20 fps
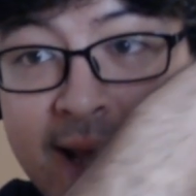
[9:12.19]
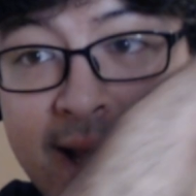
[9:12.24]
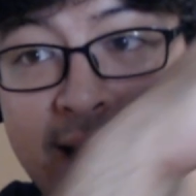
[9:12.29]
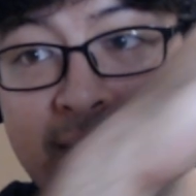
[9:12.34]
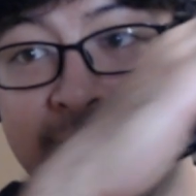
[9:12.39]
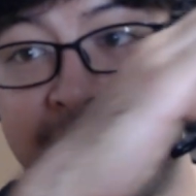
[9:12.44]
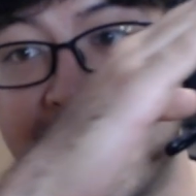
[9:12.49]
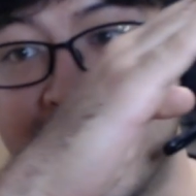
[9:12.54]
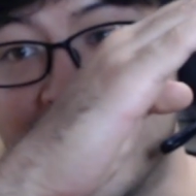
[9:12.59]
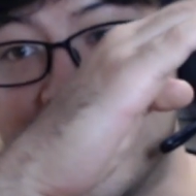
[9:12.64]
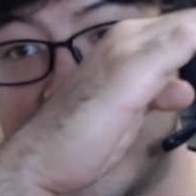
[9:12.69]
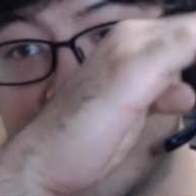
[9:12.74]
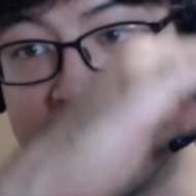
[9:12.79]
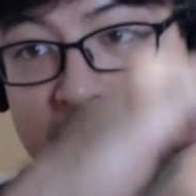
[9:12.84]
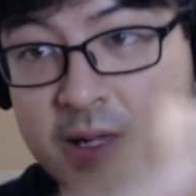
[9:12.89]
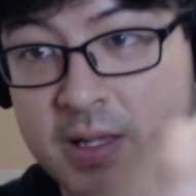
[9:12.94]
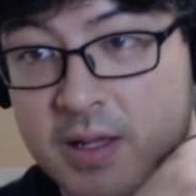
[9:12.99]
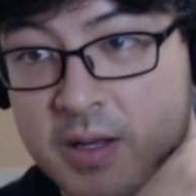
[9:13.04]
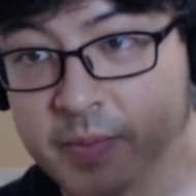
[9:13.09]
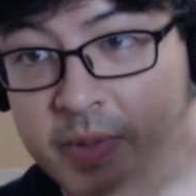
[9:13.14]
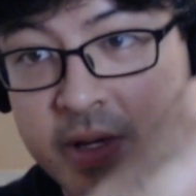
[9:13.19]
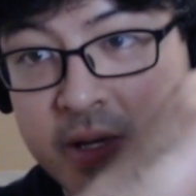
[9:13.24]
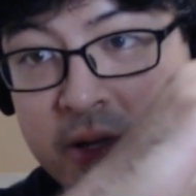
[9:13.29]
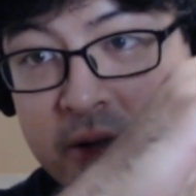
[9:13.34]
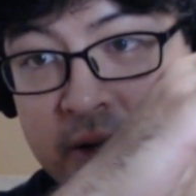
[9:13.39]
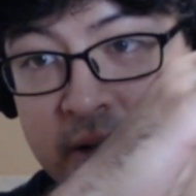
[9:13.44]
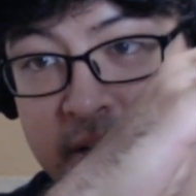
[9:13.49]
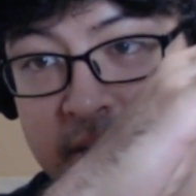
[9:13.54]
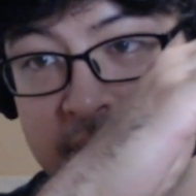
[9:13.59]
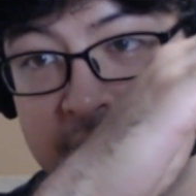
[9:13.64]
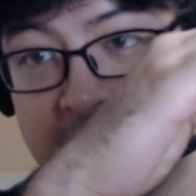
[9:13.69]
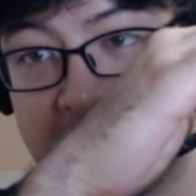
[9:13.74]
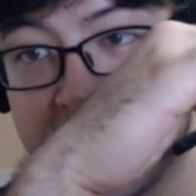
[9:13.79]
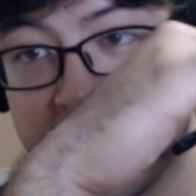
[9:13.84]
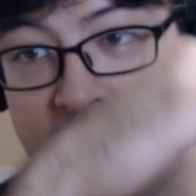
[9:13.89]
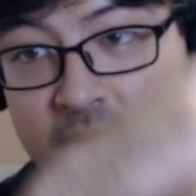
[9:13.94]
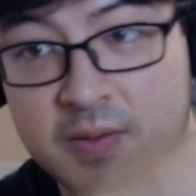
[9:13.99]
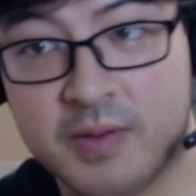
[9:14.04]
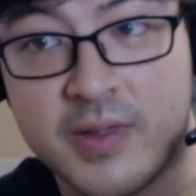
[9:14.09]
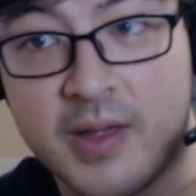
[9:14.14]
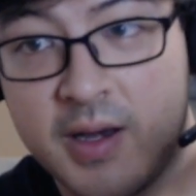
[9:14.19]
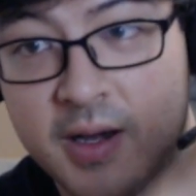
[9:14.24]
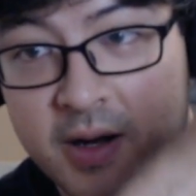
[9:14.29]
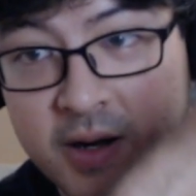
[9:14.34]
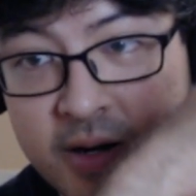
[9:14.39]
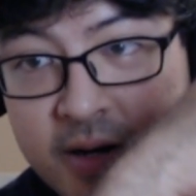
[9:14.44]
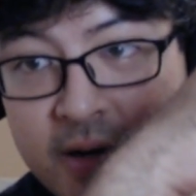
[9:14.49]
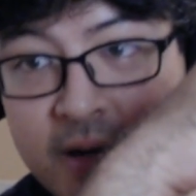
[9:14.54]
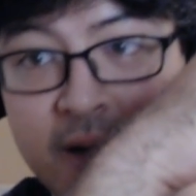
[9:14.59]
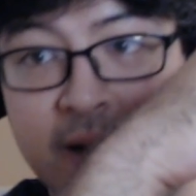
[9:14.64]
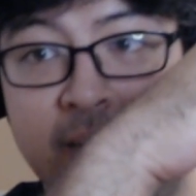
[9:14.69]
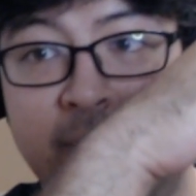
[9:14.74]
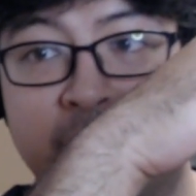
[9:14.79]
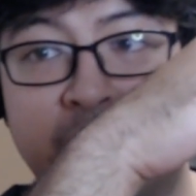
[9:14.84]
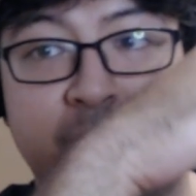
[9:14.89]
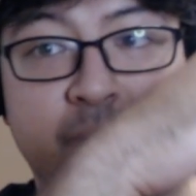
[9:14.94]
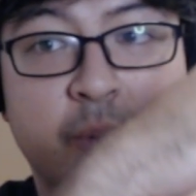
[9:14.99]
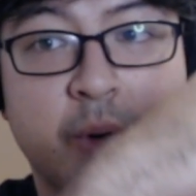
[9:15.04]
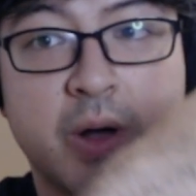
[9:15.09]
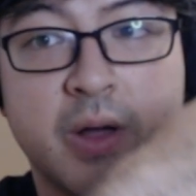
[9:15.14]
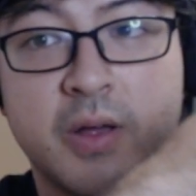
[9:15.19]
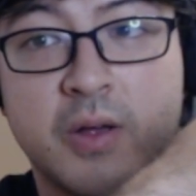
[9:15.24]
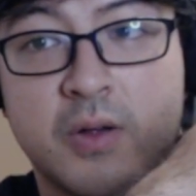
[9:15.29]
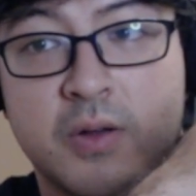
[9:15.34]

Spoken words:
It might dip a little bit here and there, but